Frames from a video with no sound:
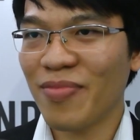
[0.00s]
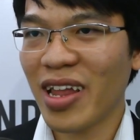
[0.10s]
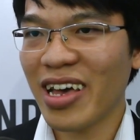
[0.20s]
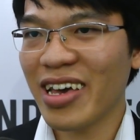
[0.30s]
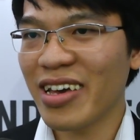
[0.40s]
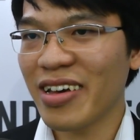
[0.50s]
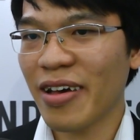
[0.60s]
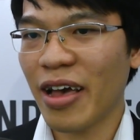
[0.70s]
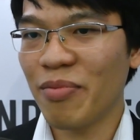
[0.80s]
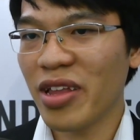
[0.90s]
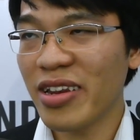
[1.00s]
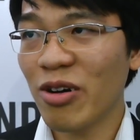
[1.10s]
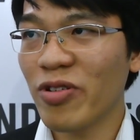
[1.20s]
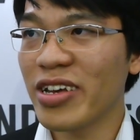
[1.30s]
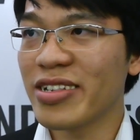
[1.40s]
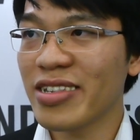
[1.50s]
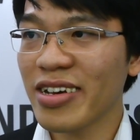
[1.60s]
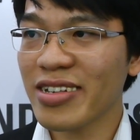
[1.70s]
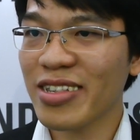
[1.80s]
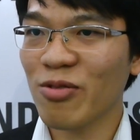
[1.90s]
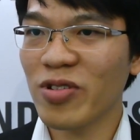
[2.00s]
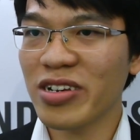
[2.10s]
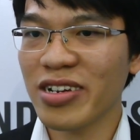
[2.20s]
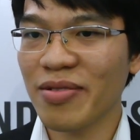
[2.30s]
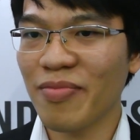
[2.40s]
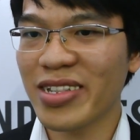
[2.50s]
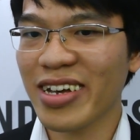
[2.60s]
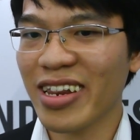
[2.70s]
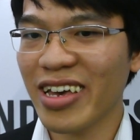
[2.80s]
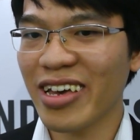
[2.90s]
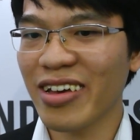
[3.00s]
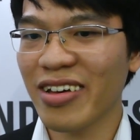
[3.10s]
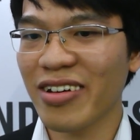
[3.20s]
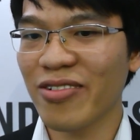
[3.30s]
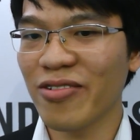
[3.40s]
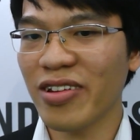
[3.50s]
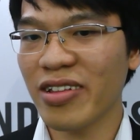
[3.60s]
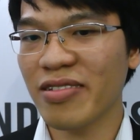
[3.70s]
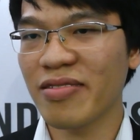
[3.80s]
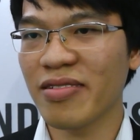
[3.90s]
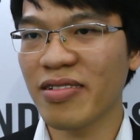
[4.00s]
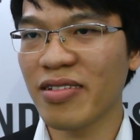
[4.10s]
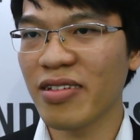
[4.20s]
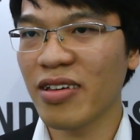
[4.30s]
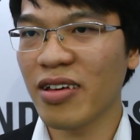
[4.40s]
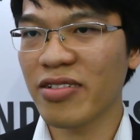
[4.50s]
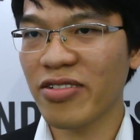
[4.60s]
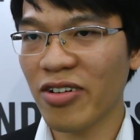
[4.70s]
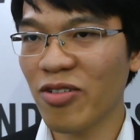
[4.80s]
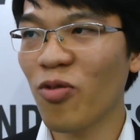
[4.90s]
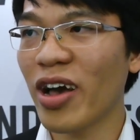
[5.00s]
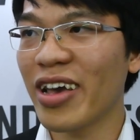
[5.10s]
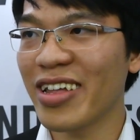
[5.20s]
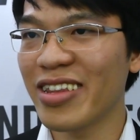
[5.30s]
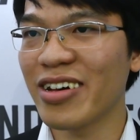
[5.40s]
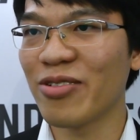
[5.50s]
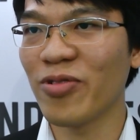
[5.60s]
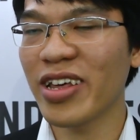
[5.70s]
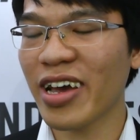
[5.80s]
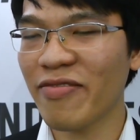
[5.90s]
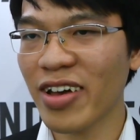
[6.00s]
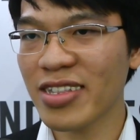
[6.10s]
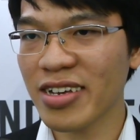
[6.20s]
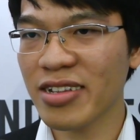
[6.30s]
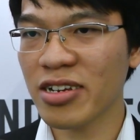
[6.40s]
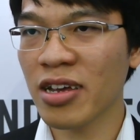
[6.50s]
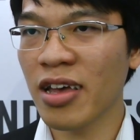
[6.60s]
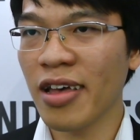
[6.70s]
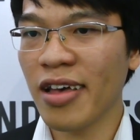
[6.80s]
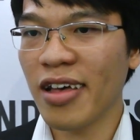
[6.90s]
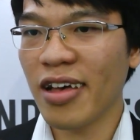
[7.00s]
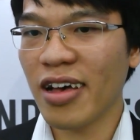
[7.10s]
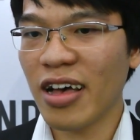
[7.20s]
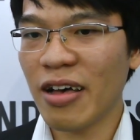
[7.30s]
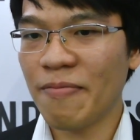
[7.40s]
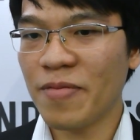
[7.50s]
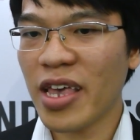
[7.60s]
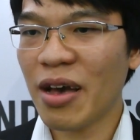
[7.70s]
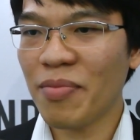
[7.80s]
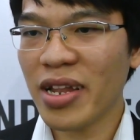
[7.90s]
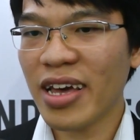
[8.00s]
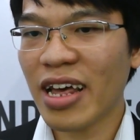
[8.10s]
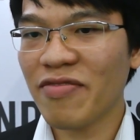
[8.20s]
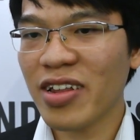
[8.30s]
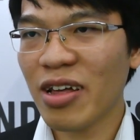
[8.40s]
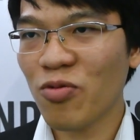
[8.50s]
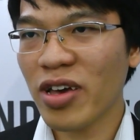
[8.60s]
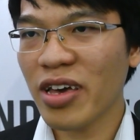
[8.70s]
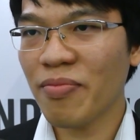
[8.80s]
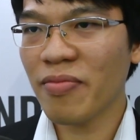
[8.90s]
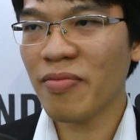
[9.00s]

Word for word: play I blunder with e6, which basically would throw away the winning advantage. Um, yeah, but then after that we